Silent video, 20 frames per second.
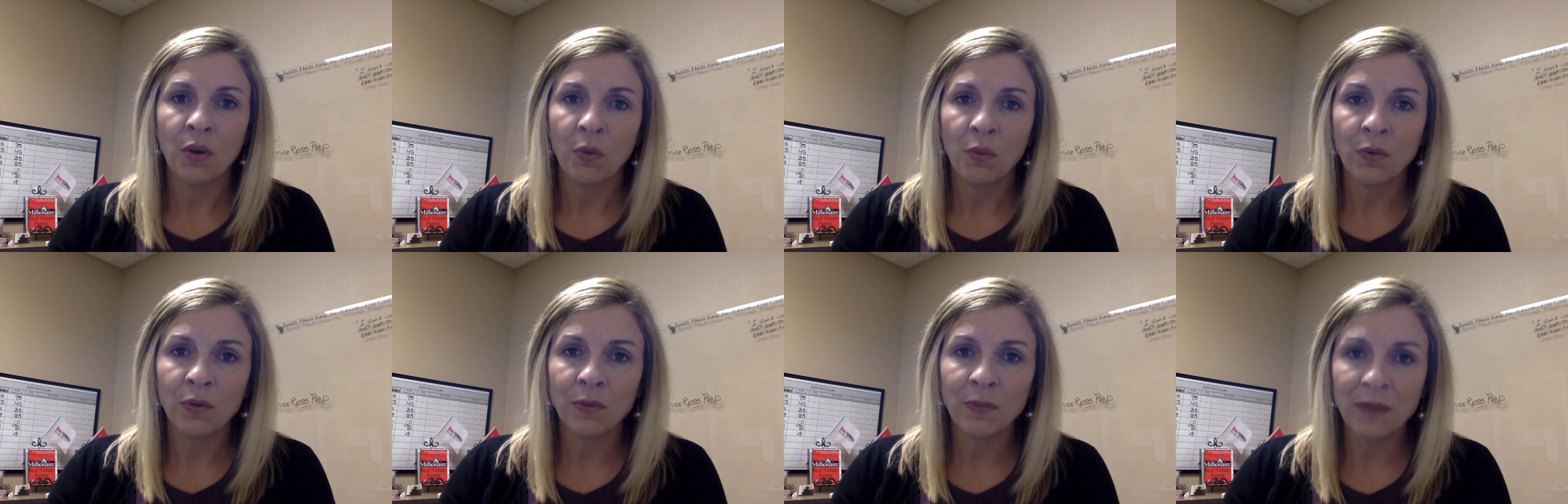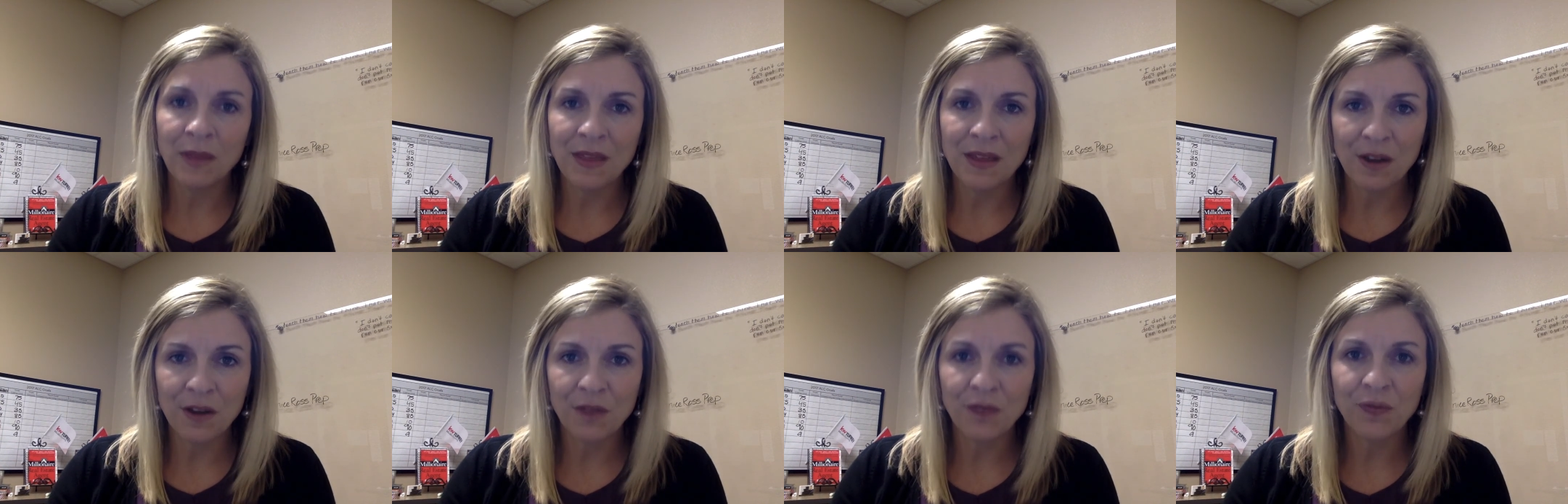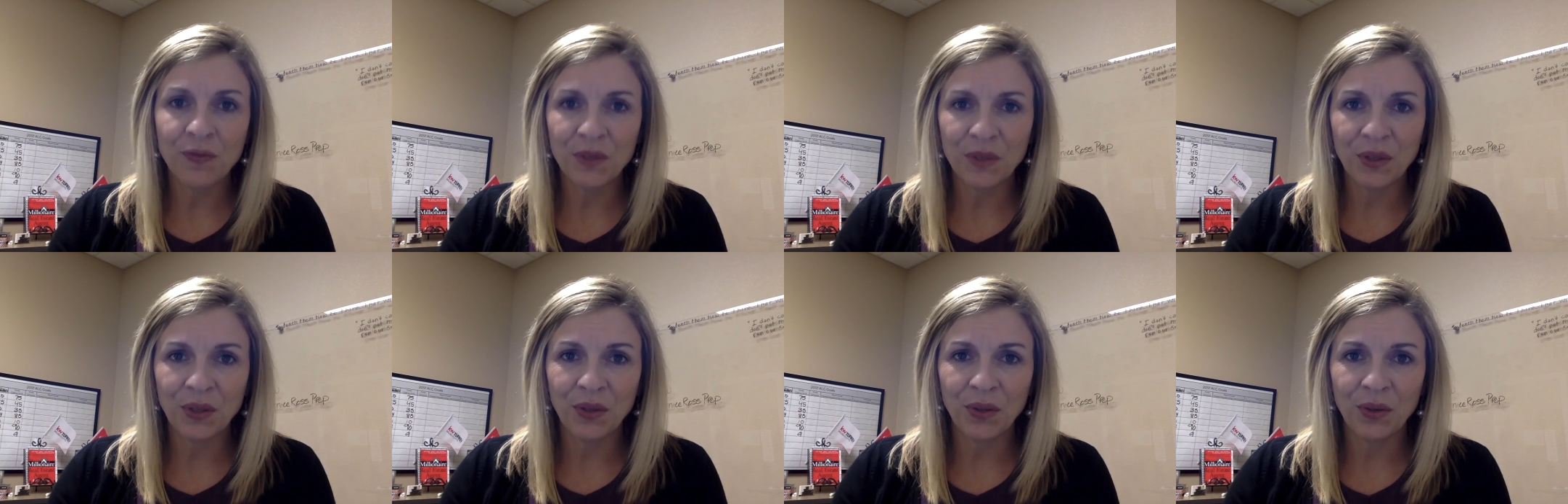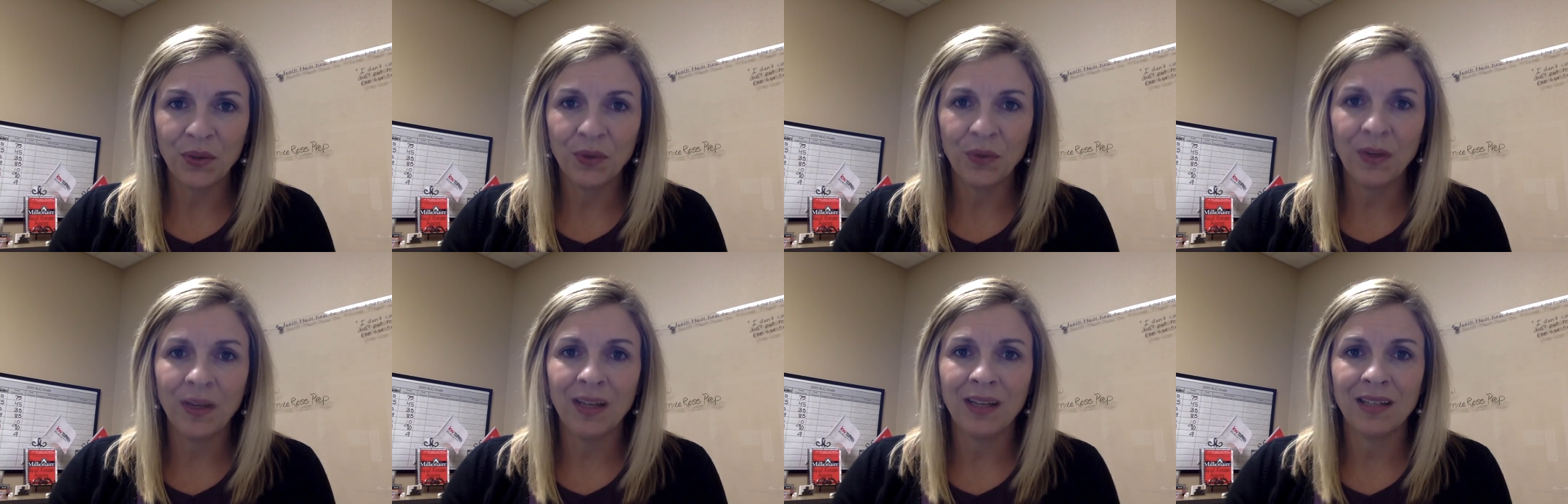we'll be there for
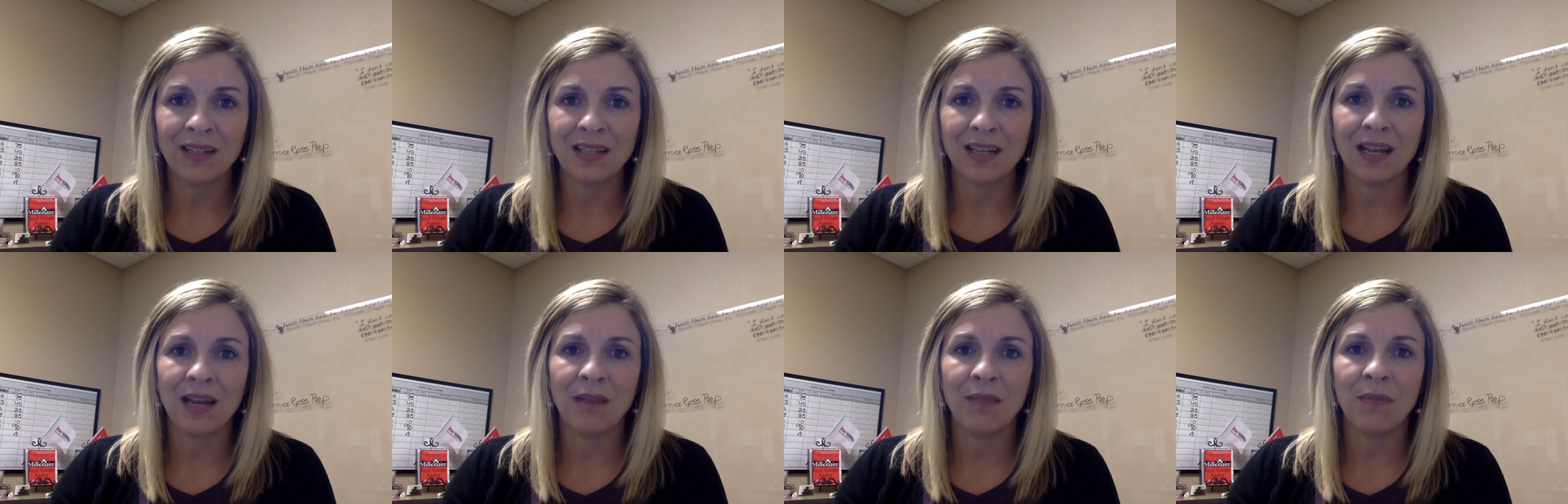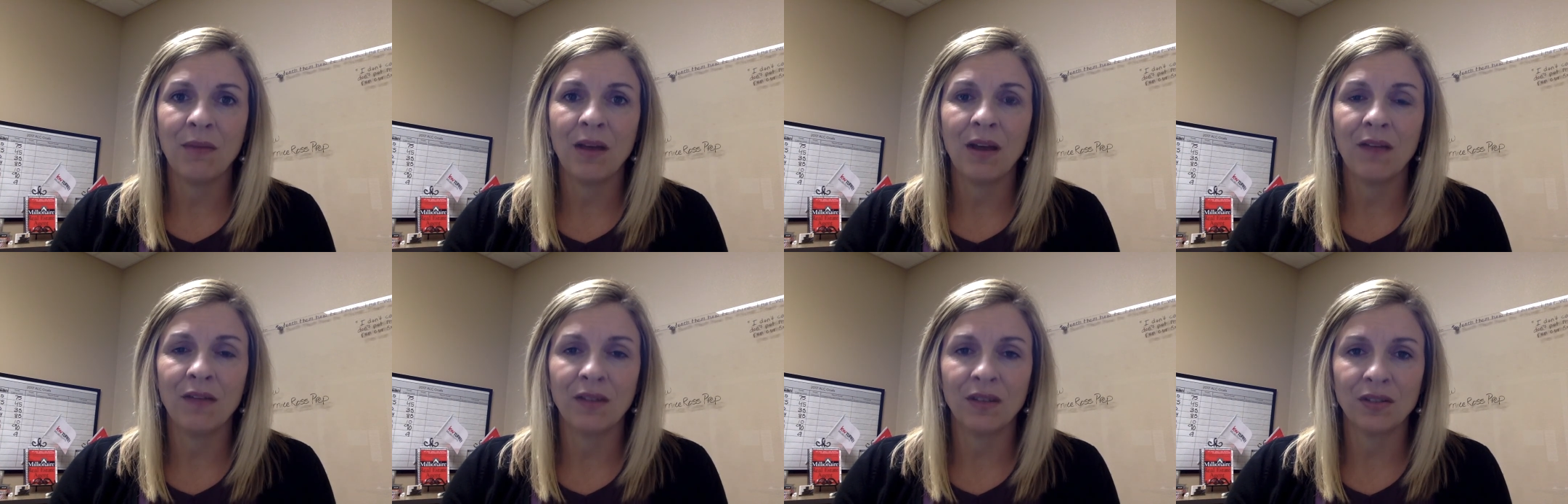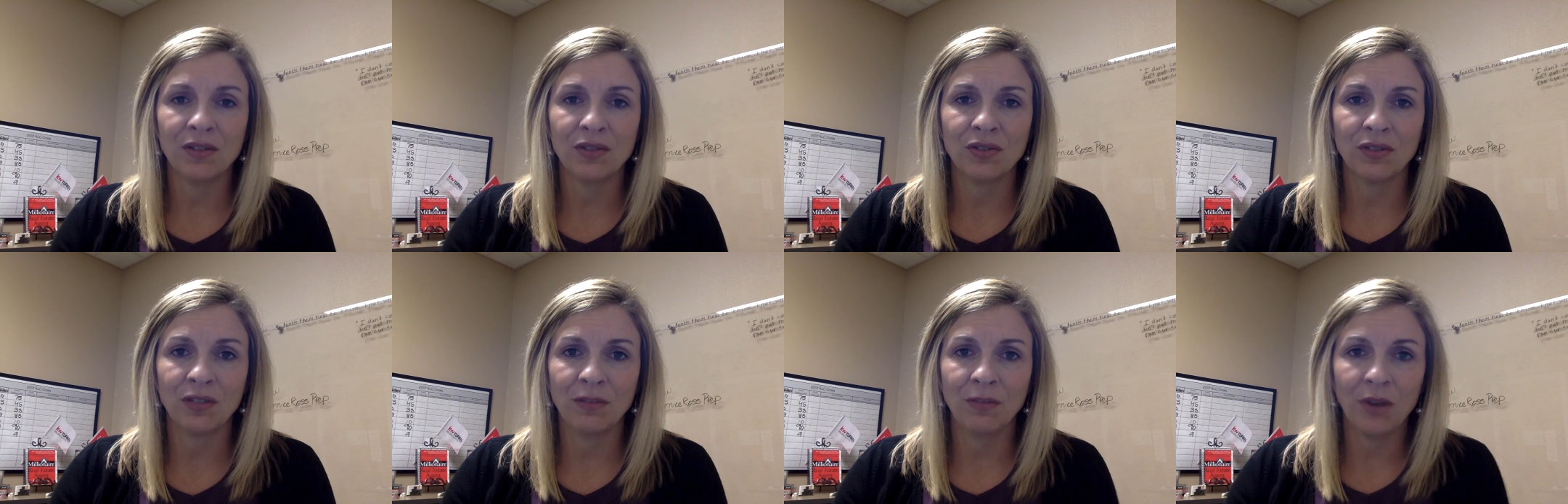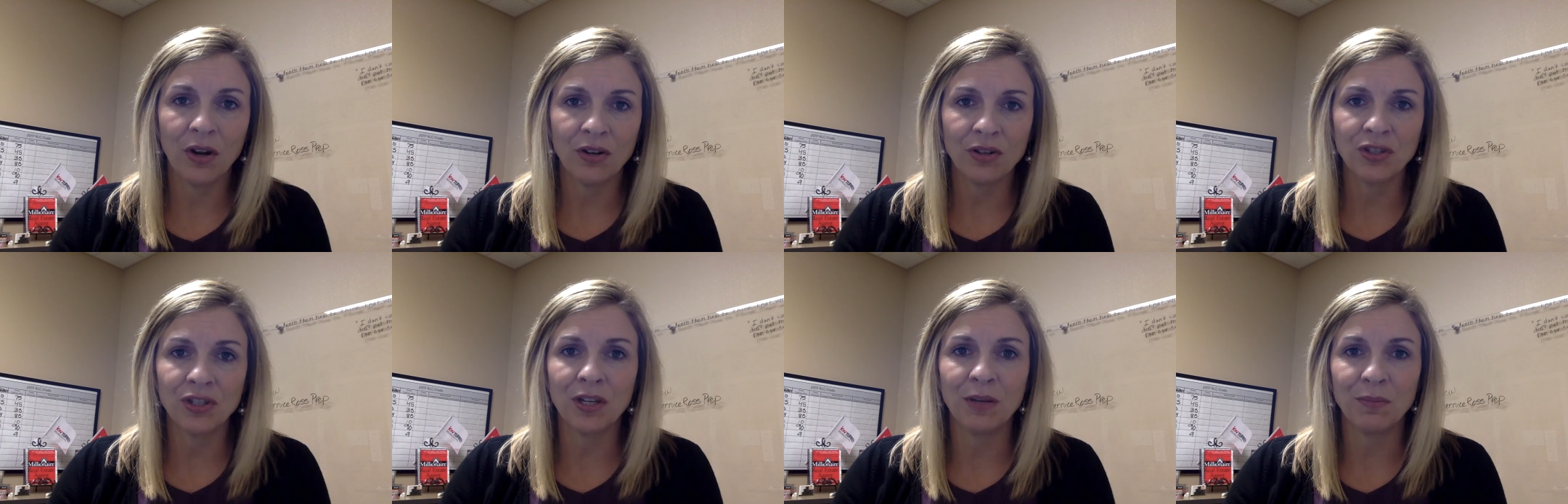you in a time of extreme
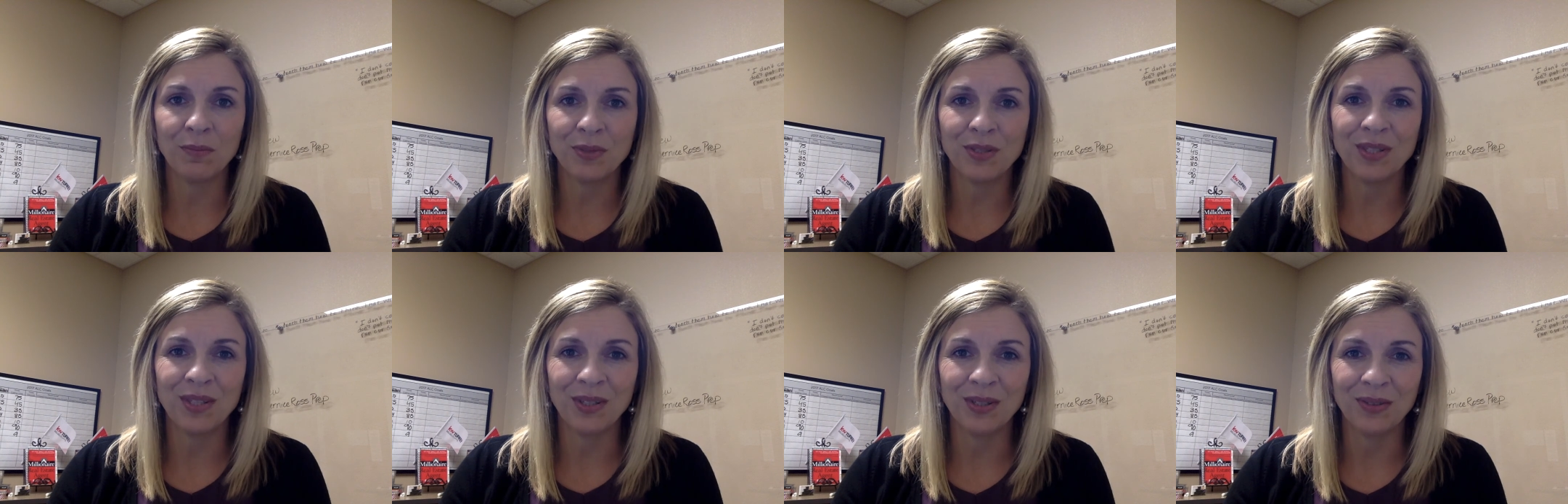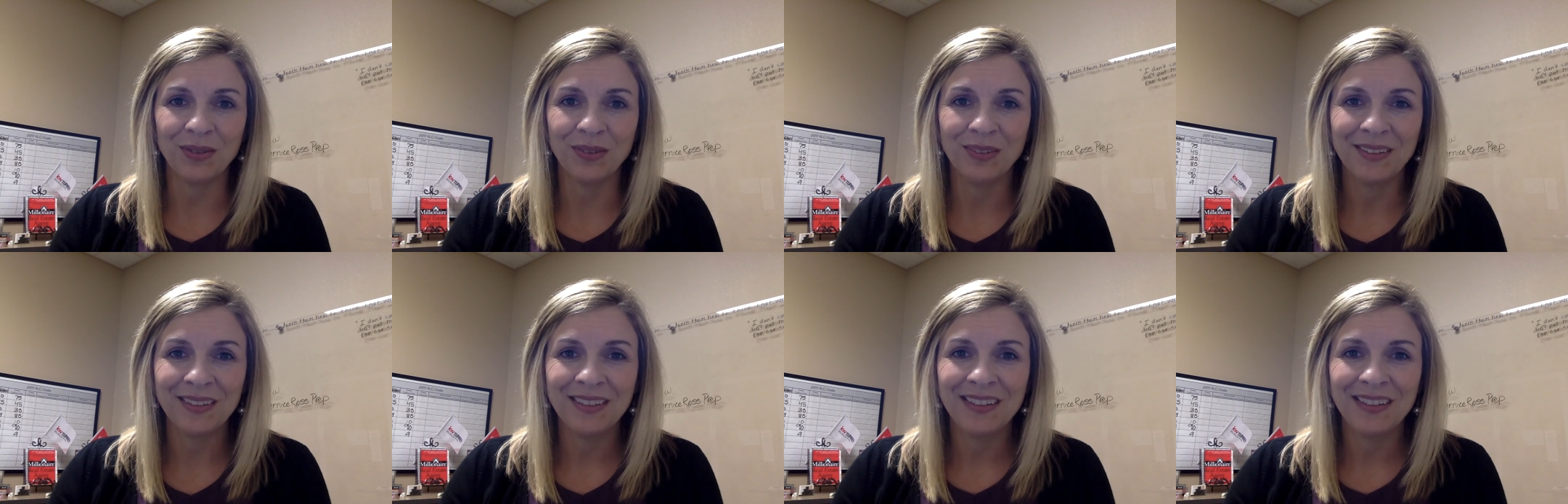hardship too.